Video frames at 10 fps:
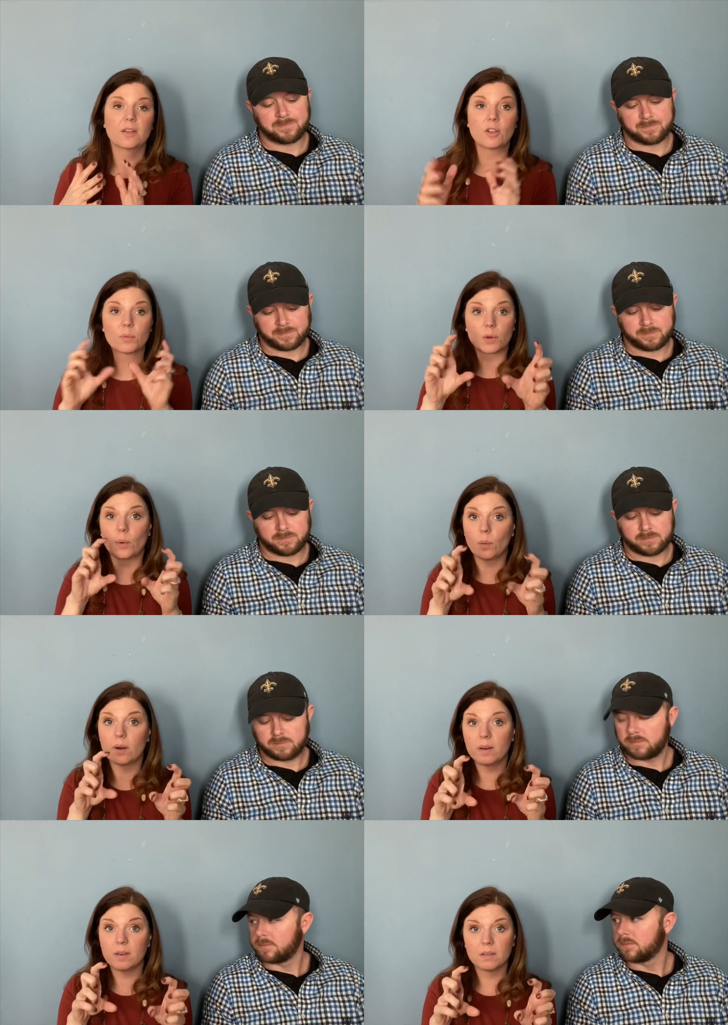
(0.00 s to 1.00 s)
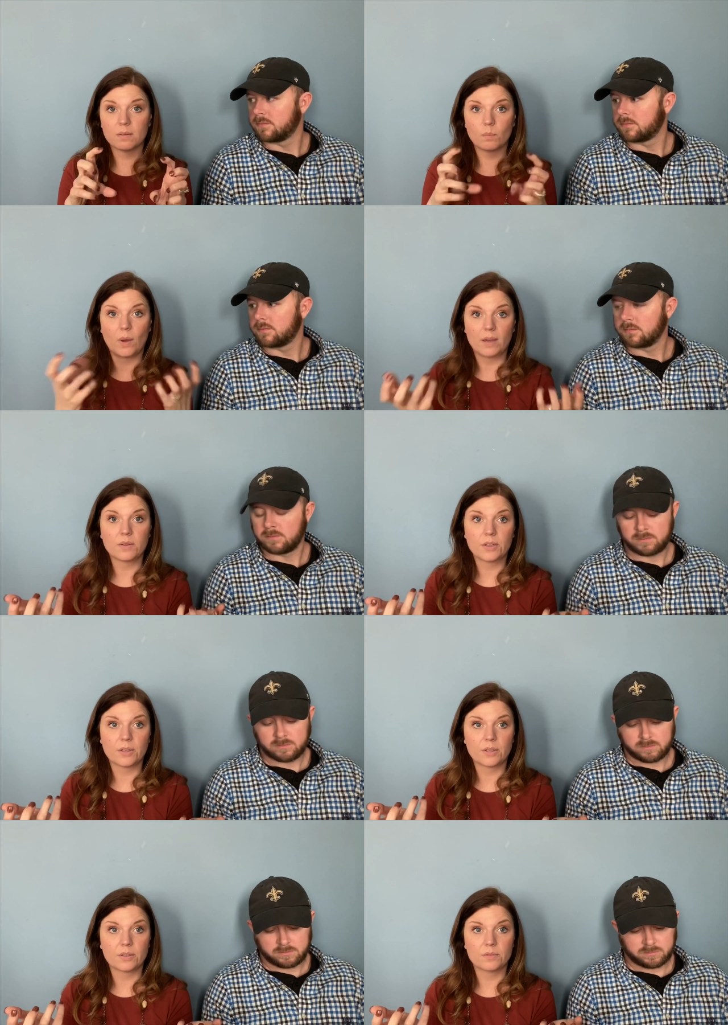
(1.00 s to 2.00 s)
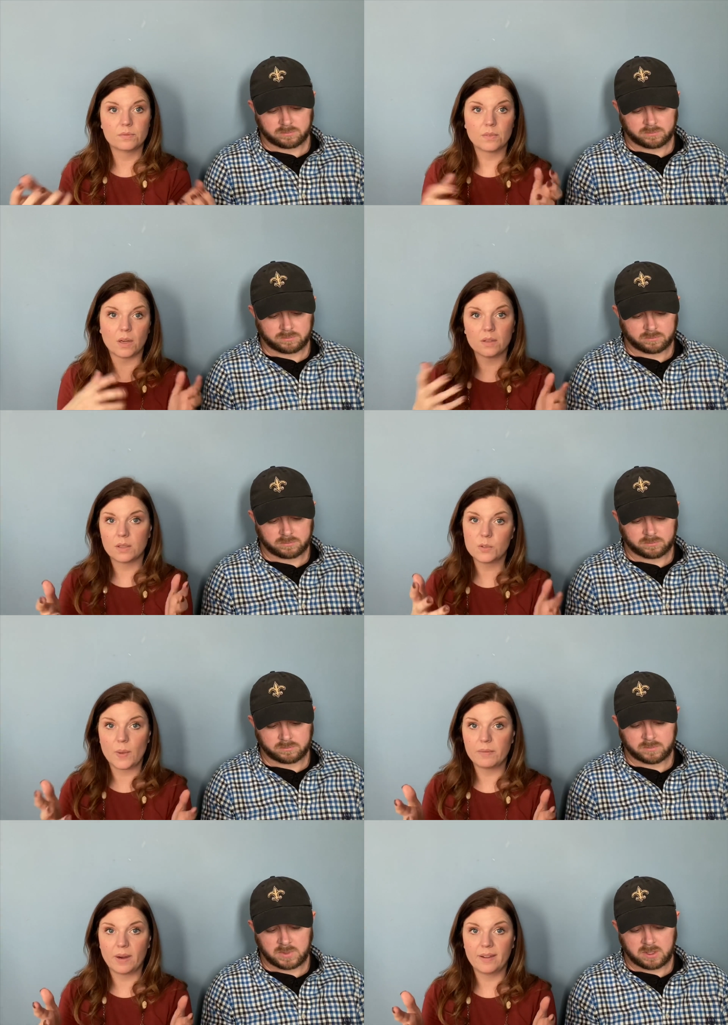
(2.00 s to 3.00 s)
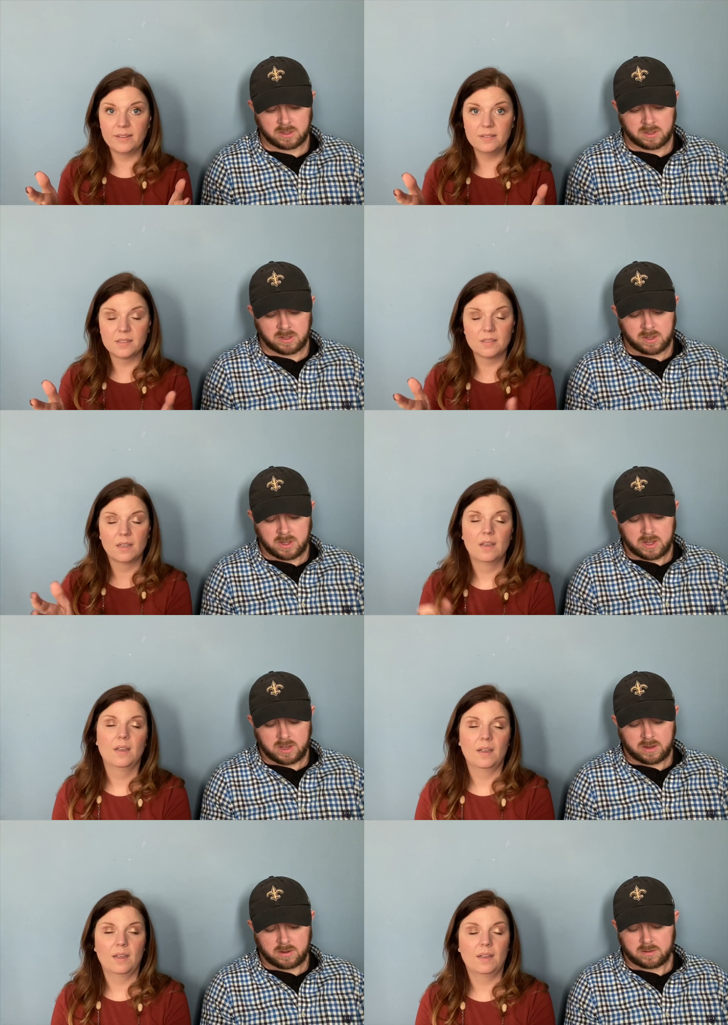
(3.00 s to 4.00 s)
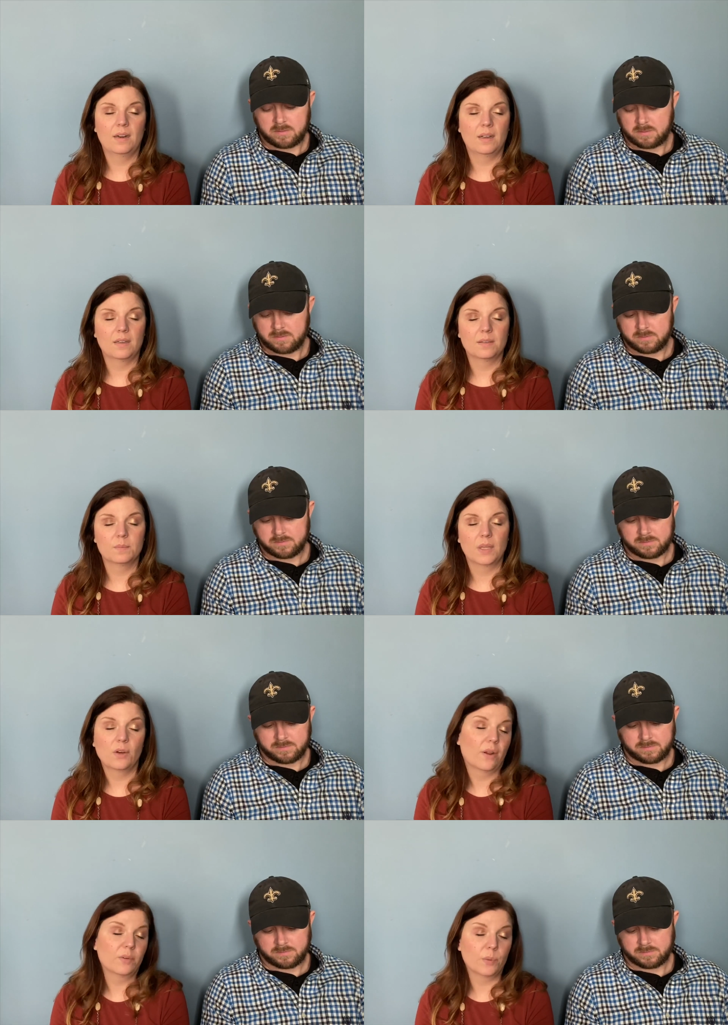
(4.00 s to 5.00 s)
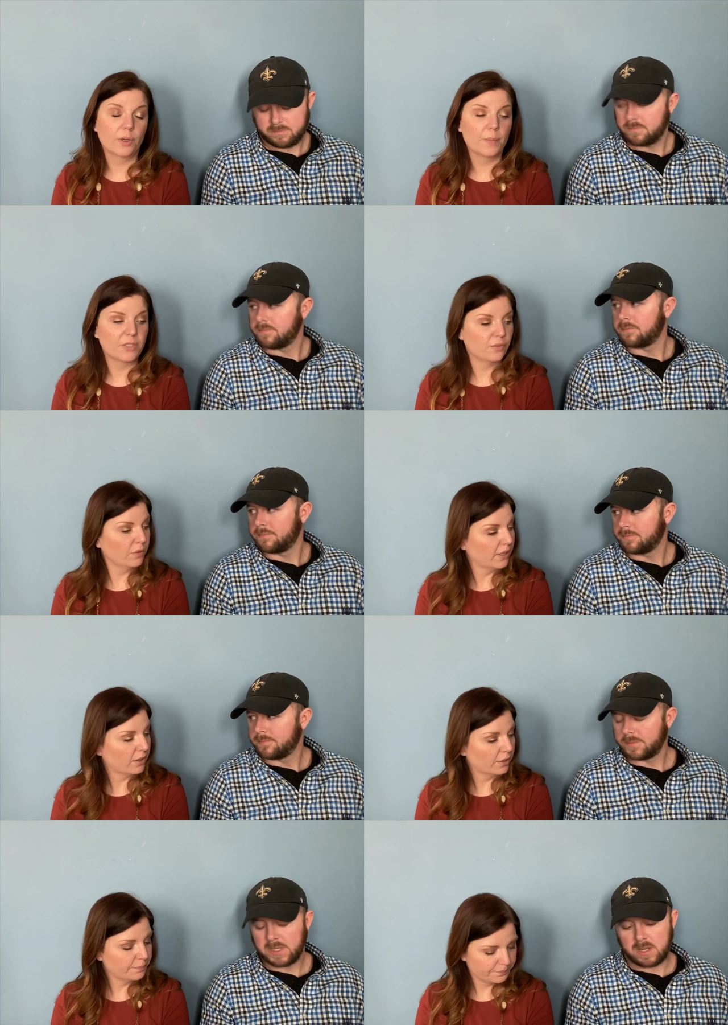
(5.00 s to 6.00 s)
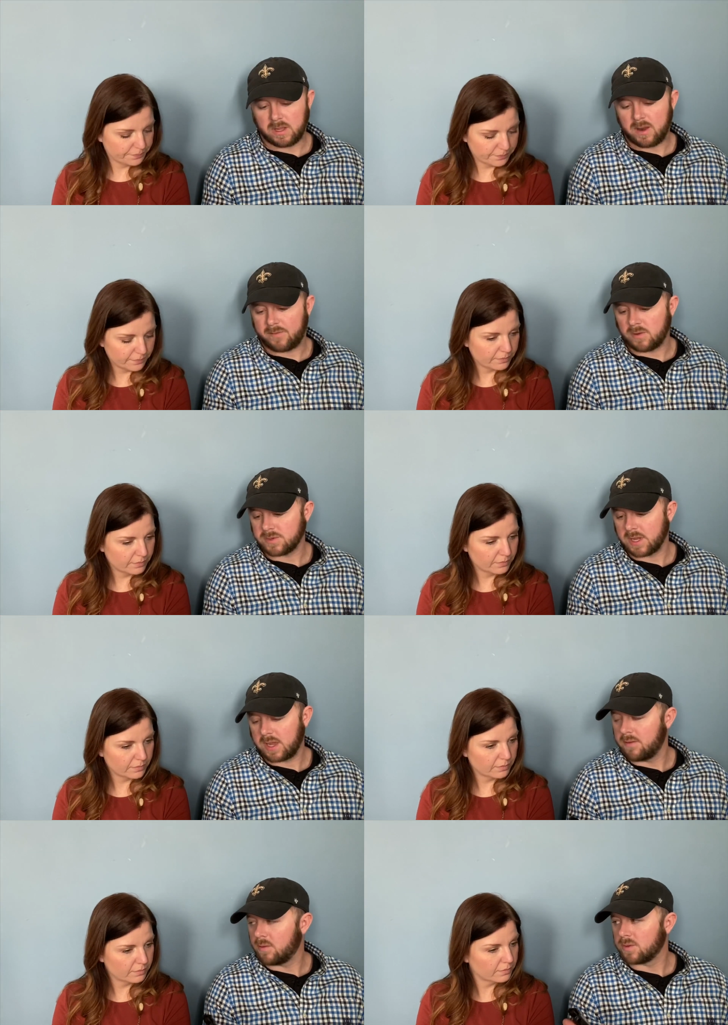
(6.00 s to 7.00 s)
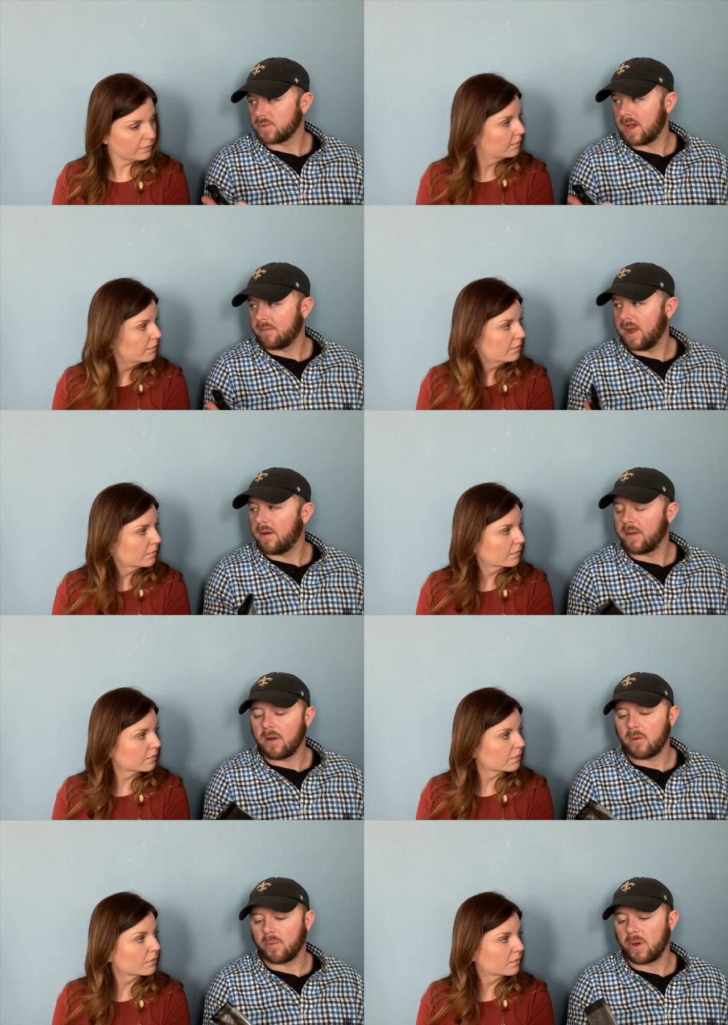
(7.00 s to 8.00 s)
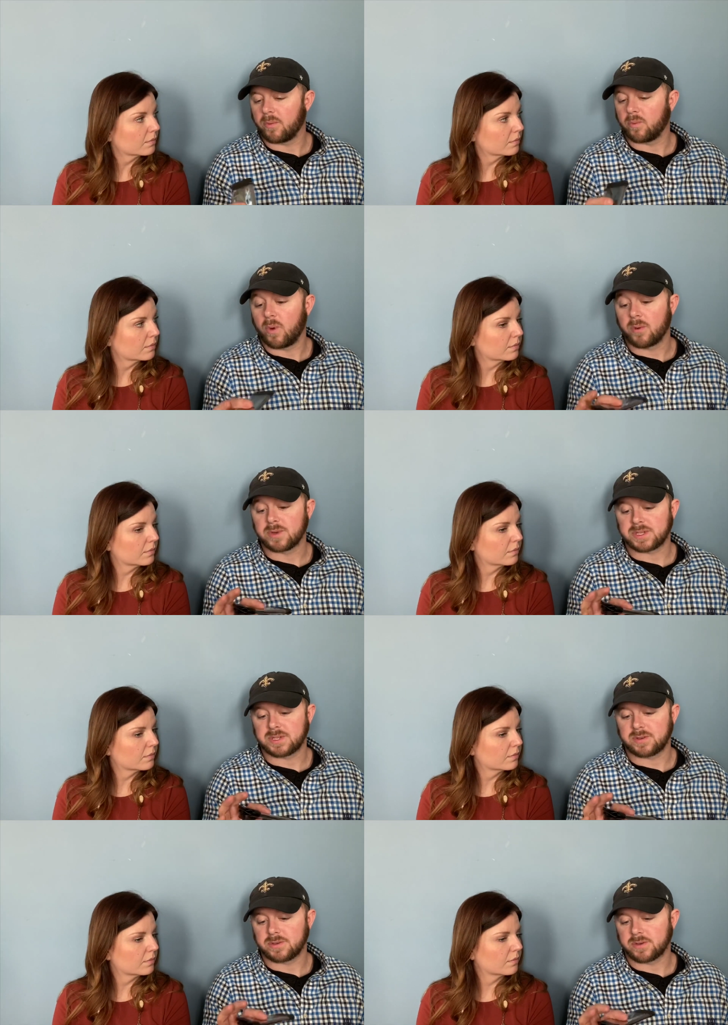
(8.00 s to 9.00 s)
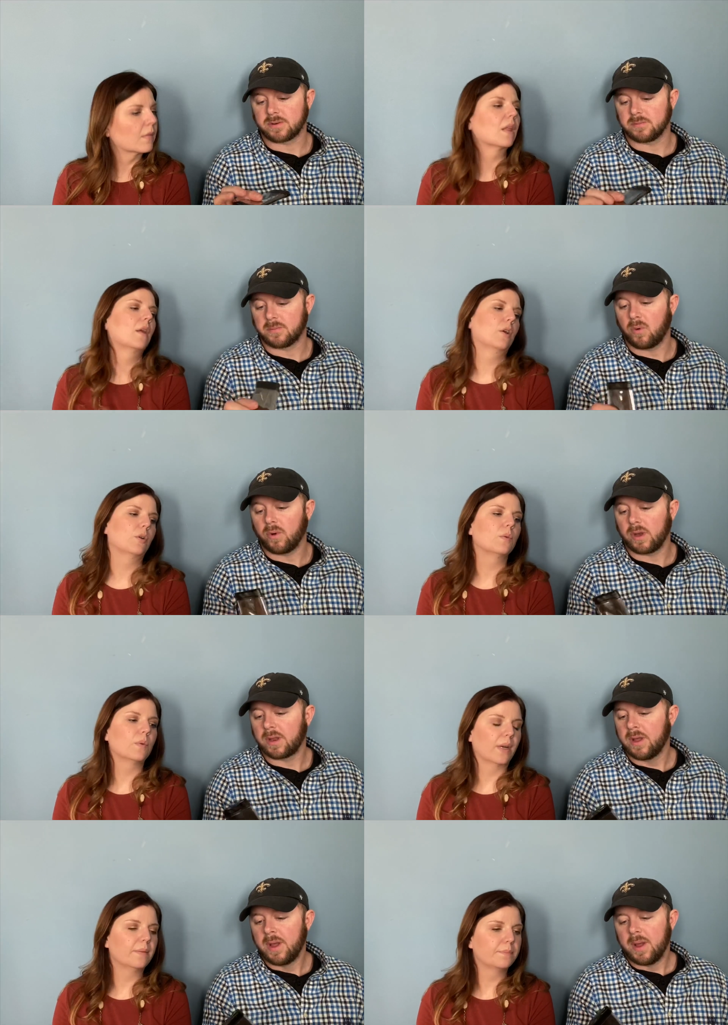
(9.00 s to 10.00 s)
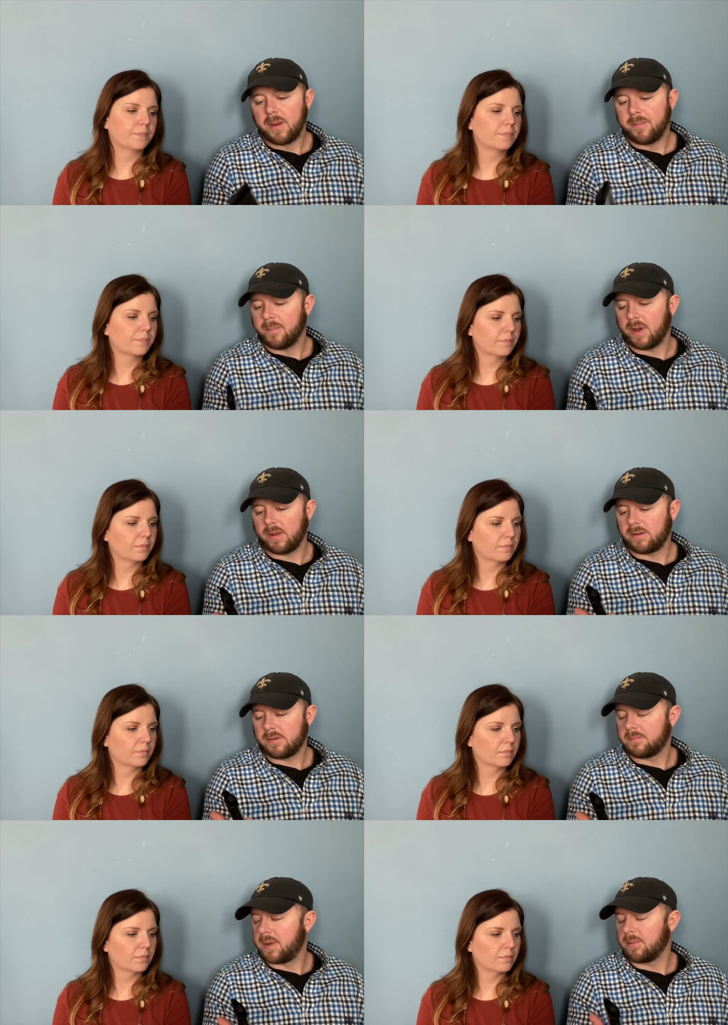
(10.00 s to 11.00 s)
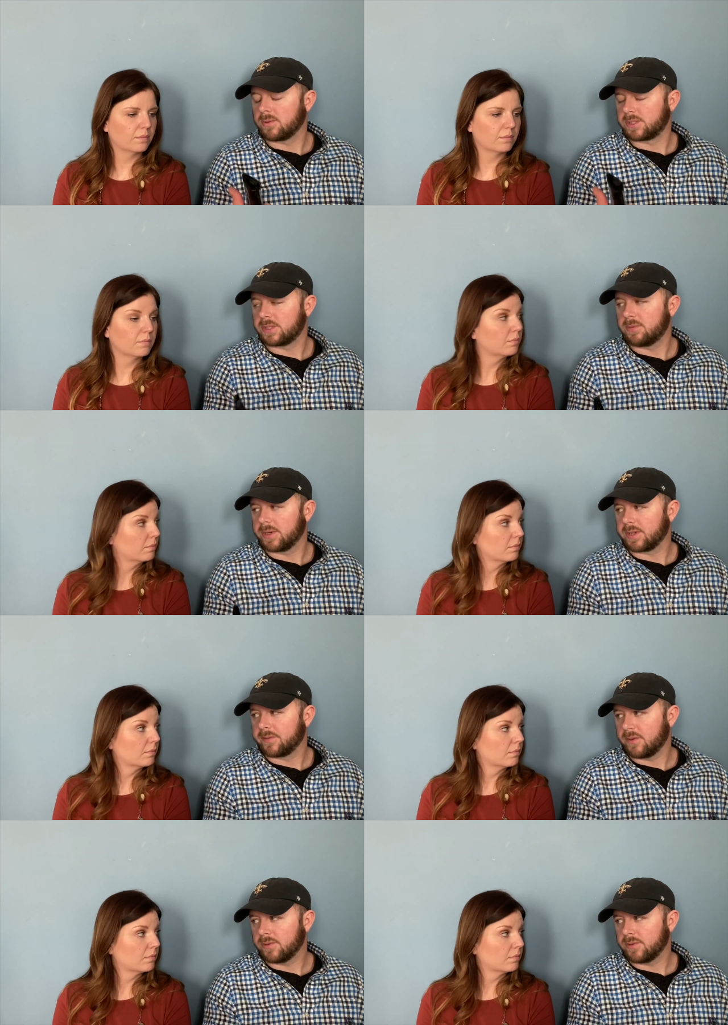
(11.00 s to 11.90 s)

Speaker 1: You can record while you're on those wet rides and, um, and you don't have to worry about your phone getting hurt.
Speaker 2: A lot of phones, like even the ones we have now, they are water resistant to a certain point. Right but people still don't get their phones